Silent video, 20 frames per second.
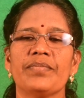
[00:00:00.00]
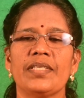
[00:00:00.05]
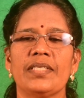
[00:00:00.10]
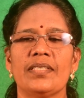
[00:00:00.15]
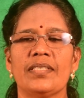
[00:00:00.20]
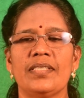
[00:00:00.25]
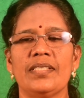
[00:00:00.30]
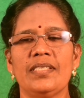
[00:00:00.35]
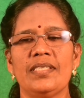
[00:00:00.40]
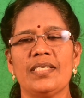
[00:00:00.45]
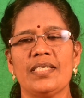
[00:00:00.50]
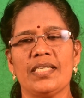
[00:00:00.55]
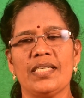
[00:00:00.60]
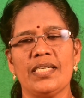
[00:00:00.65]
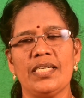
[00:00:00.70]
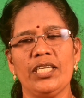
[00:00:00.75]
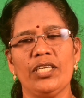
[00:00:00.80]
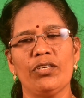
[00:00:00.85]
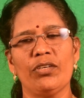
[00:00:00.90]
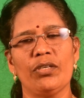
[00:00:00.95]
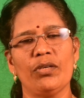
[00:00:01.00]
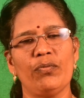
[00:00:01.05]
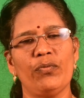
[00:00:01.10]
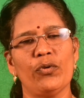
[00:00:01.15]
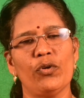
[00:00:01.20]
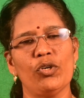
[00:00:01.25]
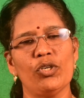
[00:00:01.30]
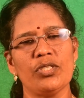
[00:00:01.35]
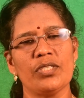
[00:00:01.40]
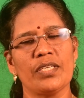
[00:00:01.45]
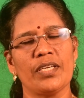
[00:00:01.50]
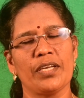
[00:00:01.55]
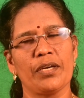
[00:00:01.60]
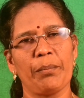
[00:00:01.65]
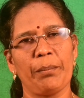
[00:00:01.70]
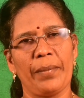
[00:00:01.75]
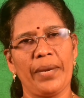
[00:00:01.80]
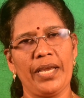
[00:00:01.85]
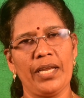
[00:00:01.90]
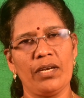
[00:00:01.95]
entered into force
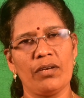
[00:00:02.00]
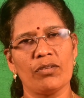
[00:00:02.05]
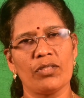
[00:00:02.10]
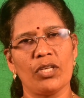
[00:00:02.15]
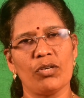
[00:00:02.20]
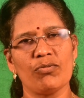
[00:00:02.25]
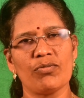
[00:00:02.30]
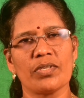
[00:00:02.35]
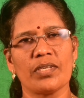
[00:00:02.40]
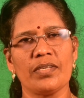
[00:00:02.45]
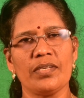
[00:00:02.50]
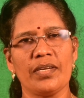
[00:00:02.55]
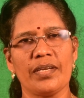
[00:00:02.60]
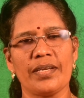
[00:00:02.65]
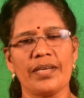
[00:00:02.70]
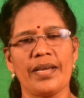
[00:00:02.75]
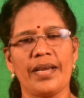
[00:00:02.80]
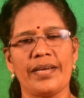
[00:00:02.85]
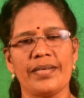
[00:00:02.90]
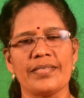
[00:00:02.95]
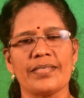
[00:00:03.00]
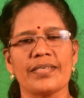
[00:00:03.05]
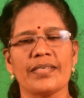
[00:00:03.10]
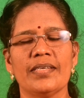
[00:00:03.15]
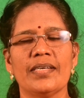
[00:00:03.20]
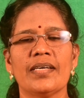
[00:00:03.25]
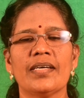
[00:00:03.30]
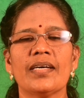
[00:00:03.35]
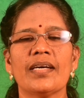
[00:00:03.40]
in May 2008.